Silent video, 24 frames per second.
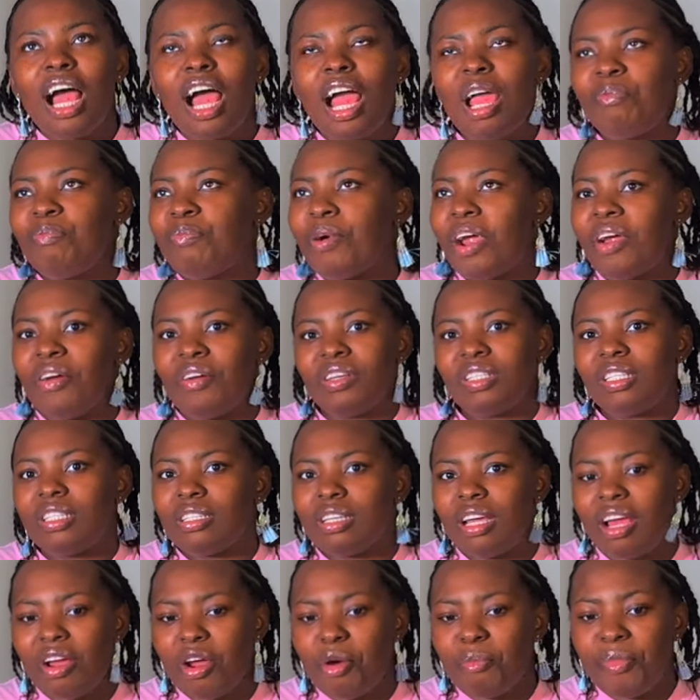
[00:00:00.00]
I
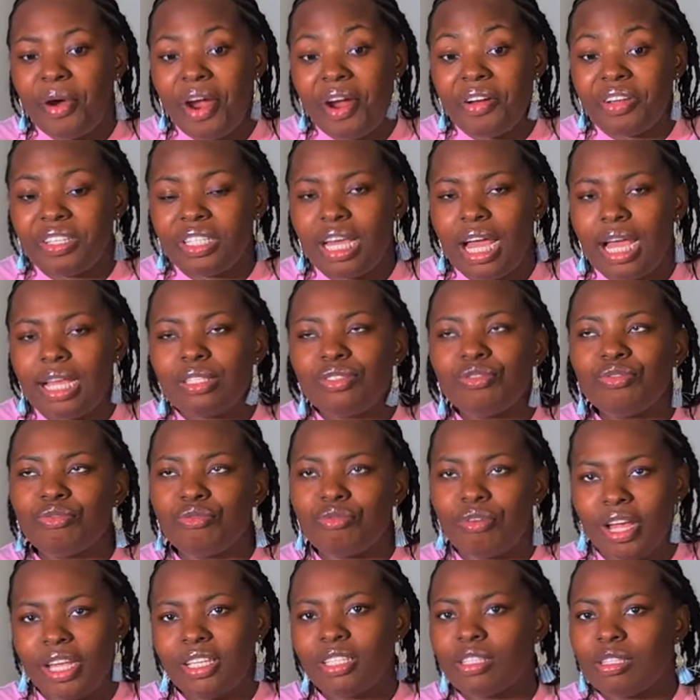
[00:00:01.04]
prioritized
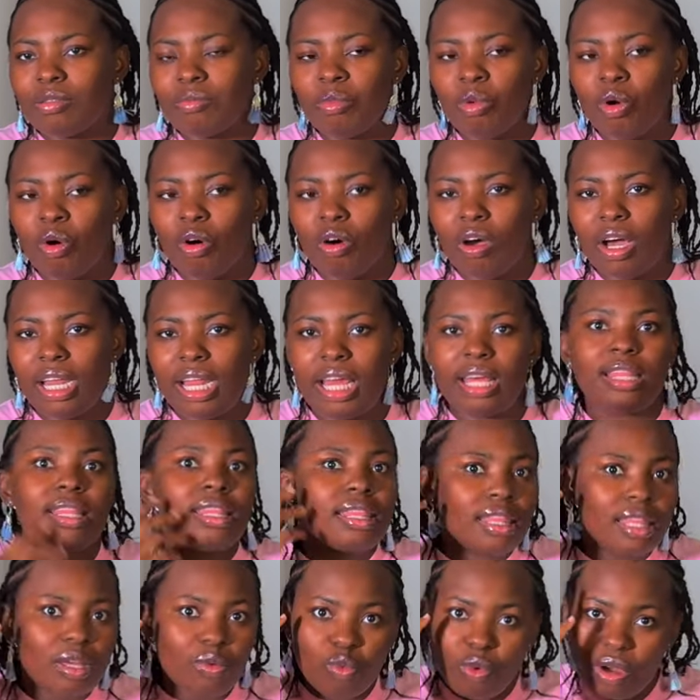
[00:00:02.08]
rest more. And
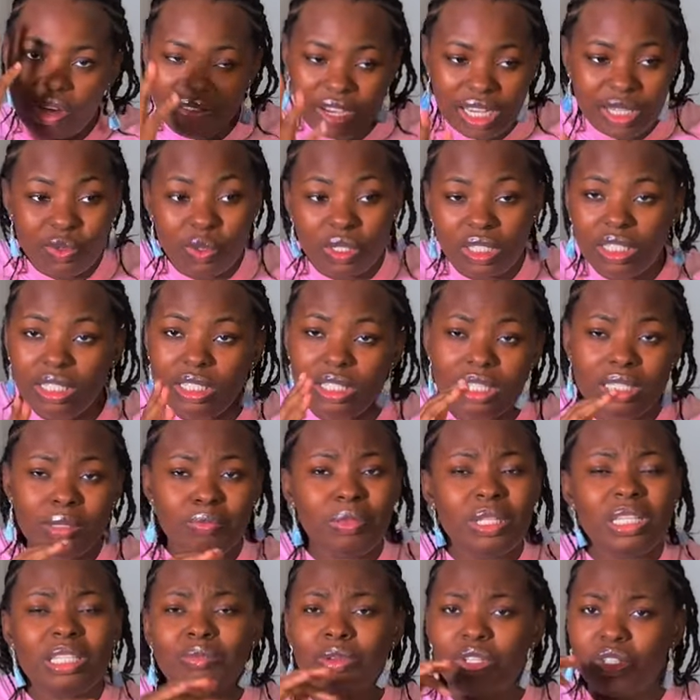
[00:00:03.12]
whoever is watching this,
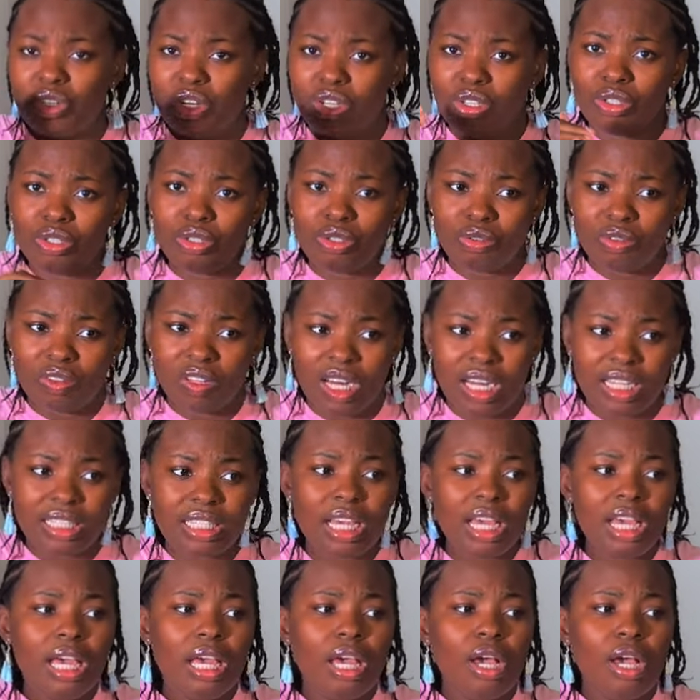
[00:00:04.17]
please make sure you do that.